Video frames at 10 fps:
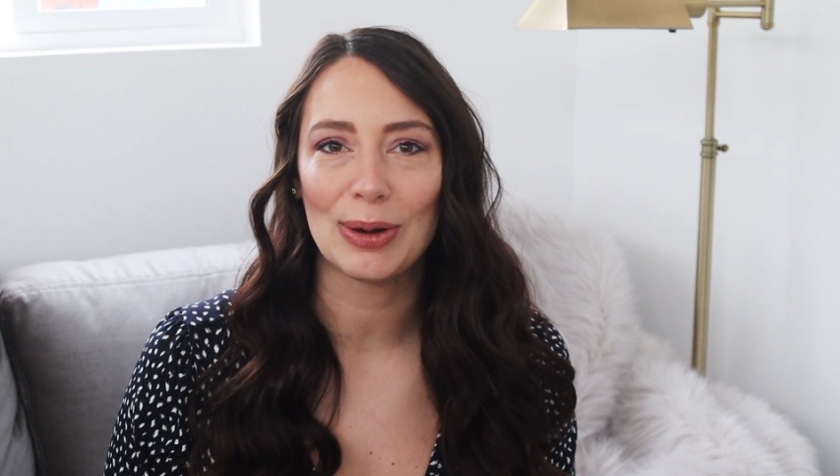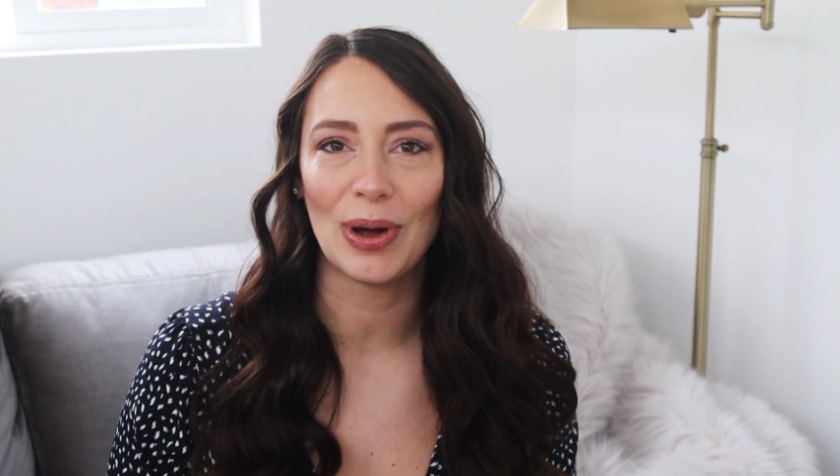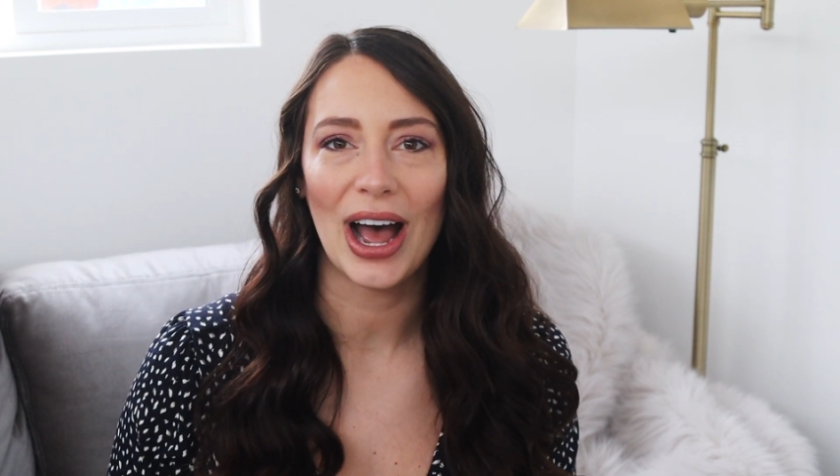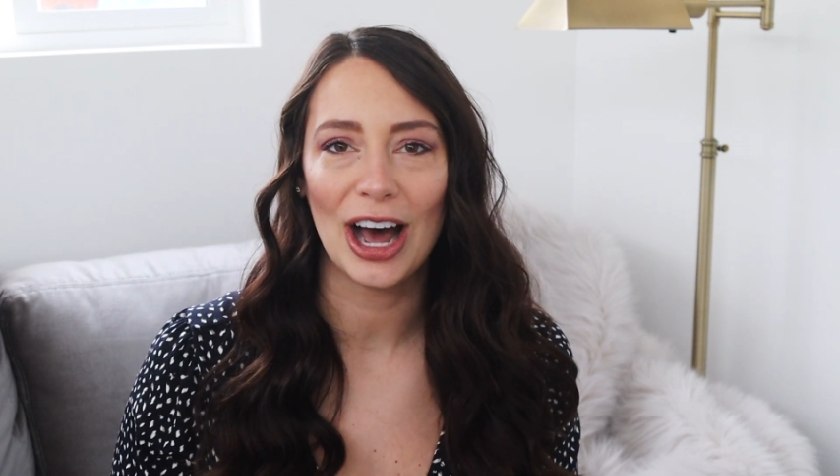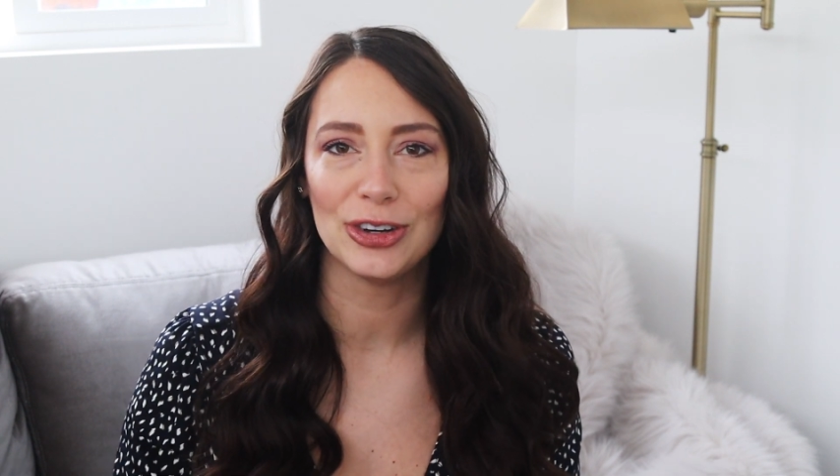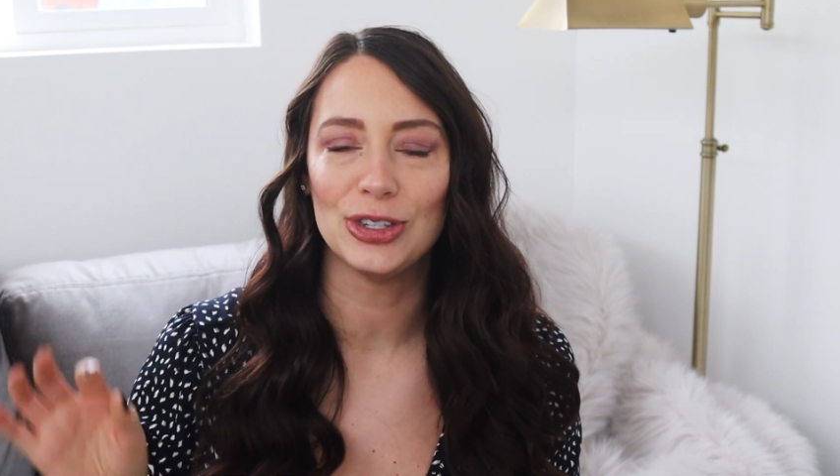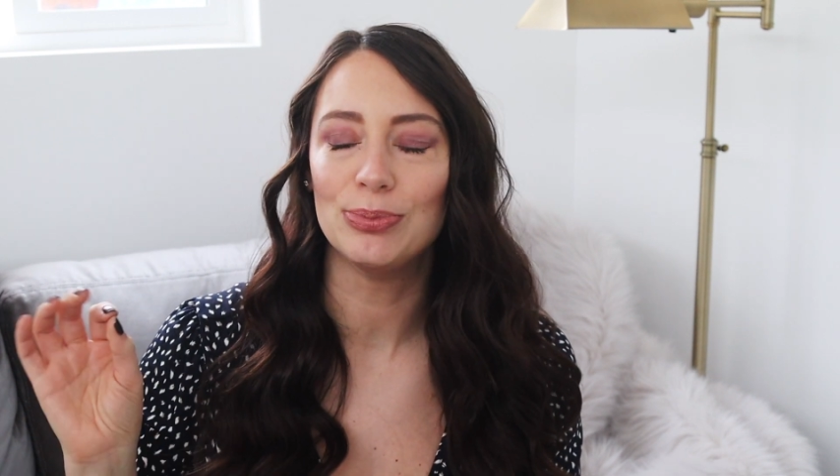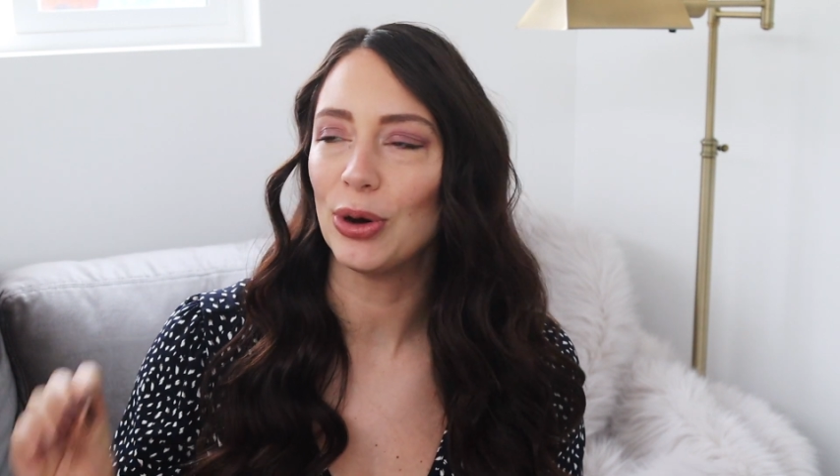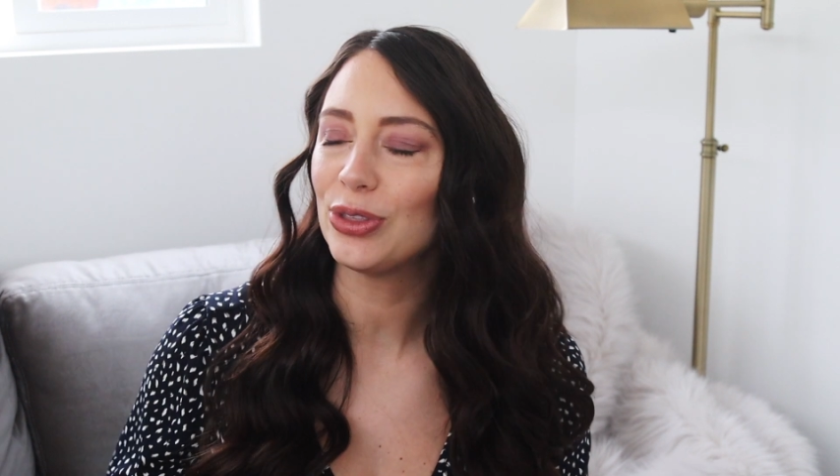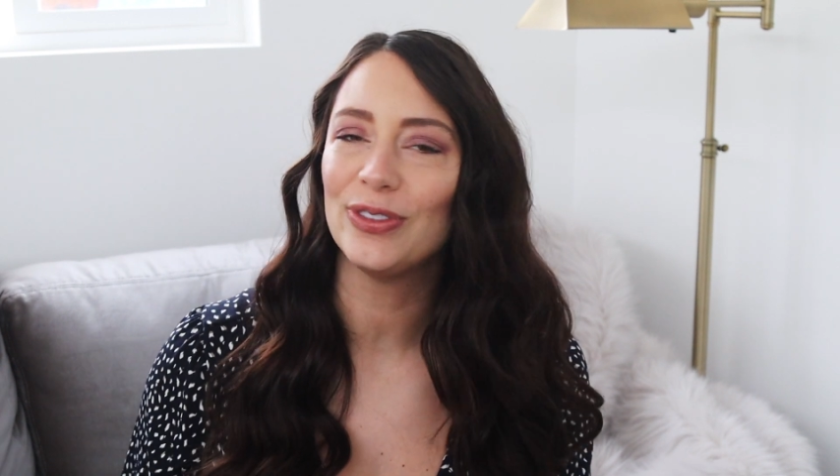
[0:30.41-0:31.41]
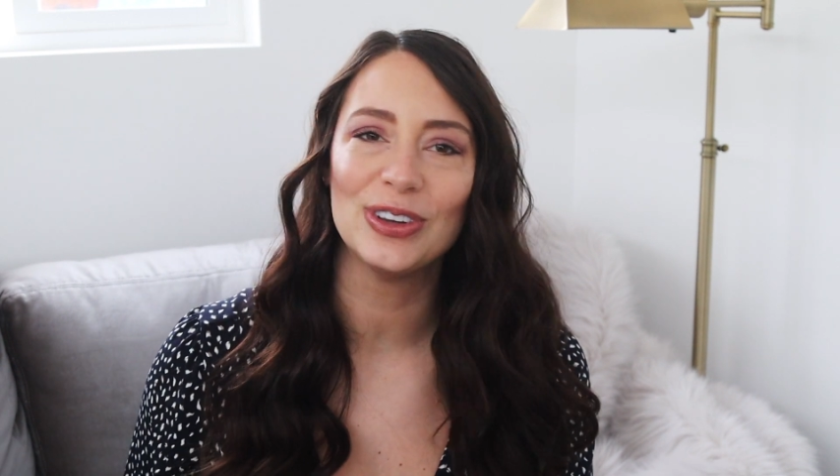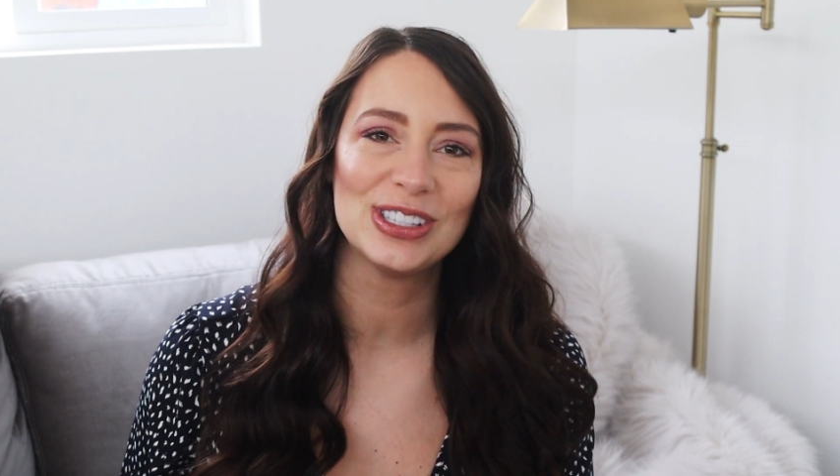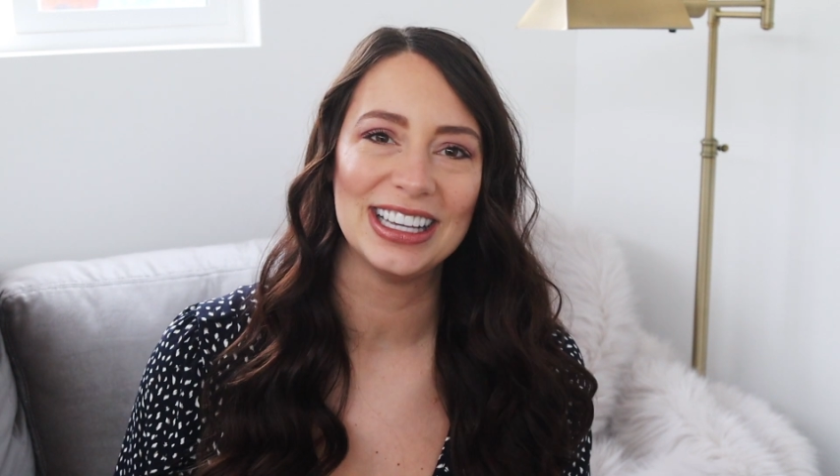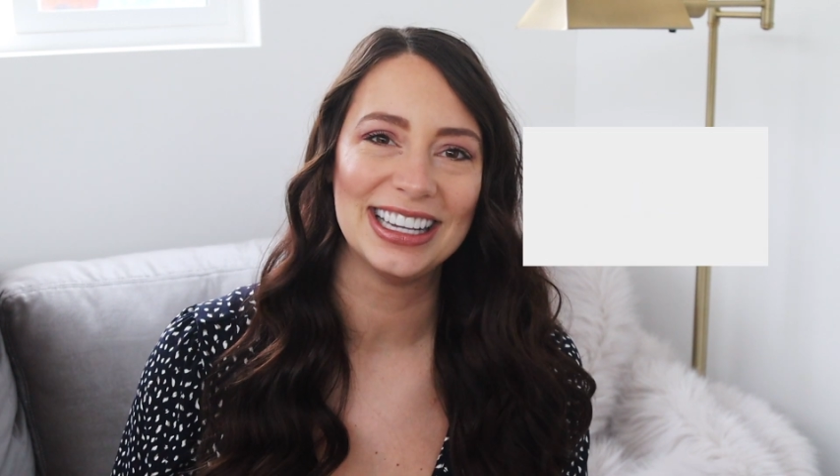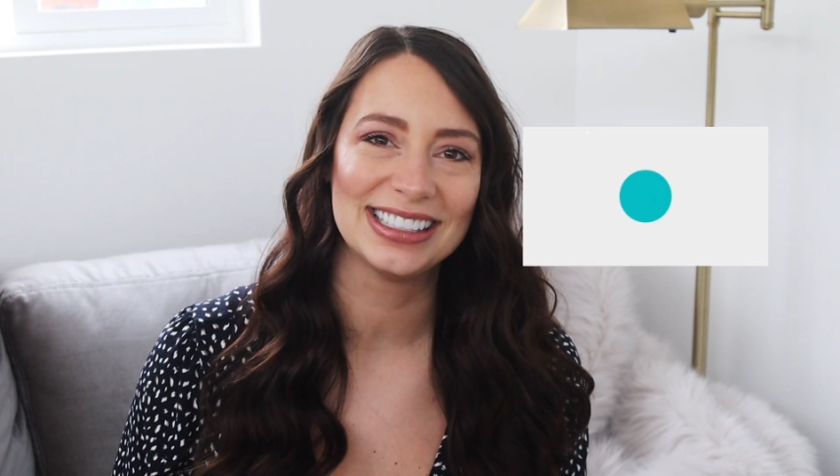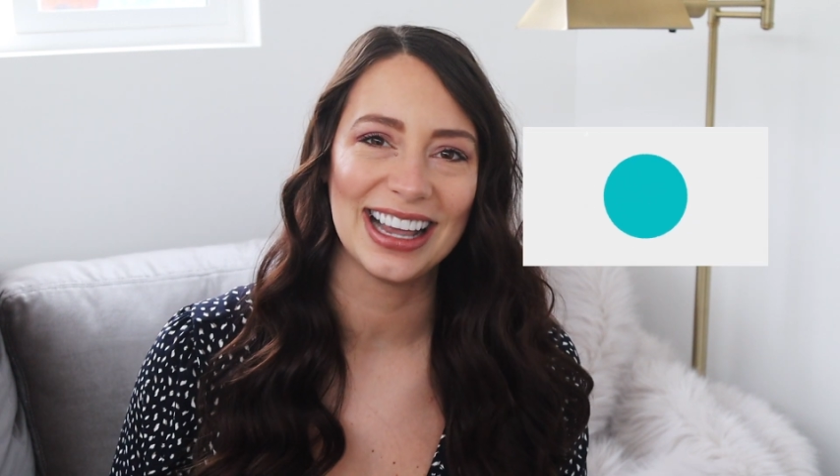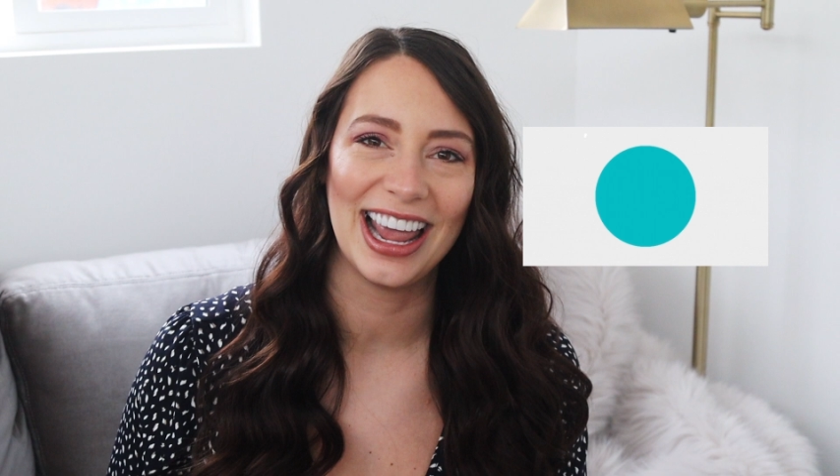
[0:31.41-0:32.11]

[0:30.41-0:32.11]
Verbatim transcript: about how to do both of those things